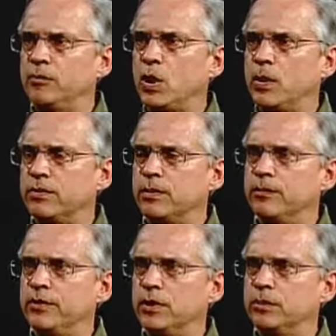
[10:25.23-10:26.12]
going from
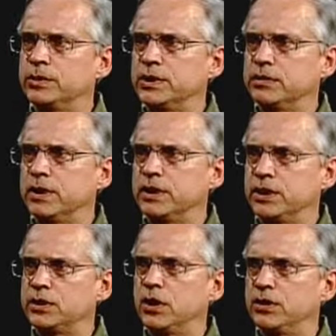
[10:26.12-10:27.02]
film to
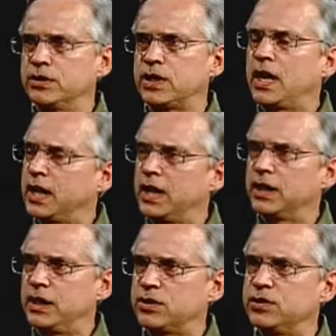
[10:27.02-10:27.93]
digital. You just kind of
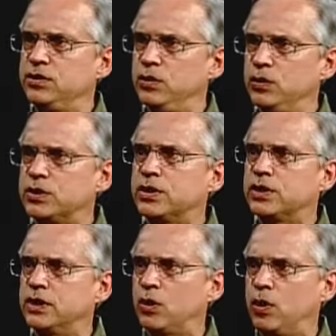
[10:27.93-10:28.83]
get used to
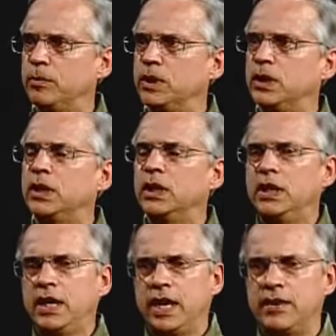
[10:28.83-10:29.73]
the equipment
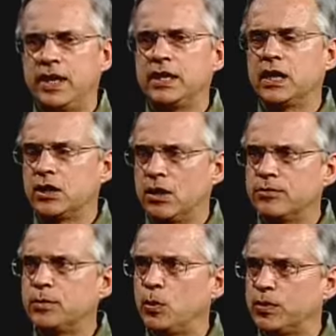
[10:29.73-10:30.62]
and then get
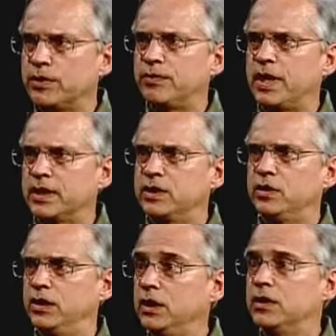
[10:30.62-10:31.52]
comfortable with the fact that
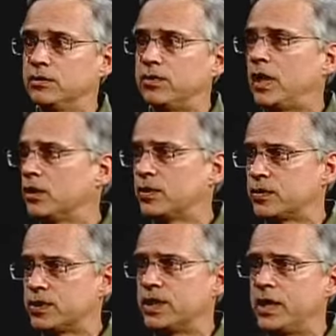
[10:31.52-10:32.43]
you need to follow
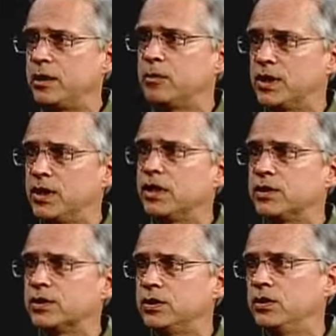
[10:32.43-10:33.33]
those same
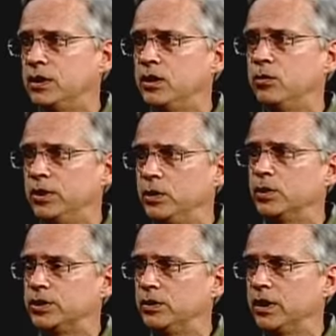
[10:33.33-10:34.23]
things that you did when you were
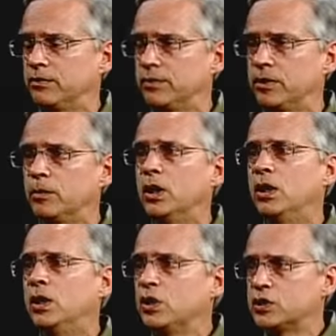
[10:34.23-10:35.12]
shooting film.
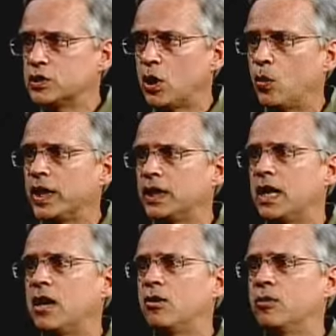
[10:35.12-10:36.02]
Slowing
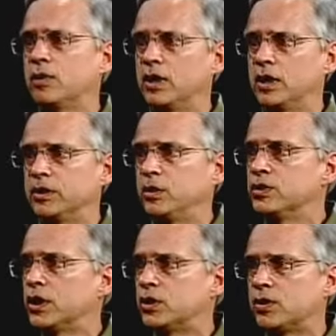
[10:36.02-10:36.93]
down,
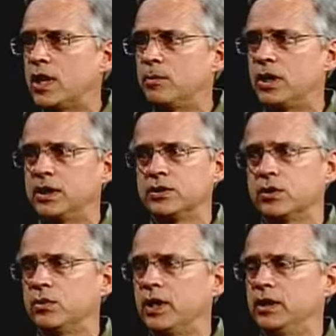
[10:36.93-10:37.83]
using a tripod is a
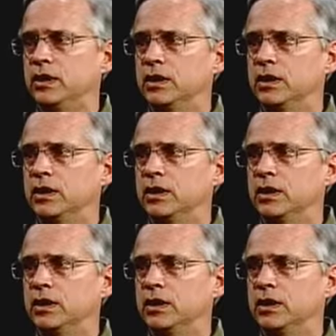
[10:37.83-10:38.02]
great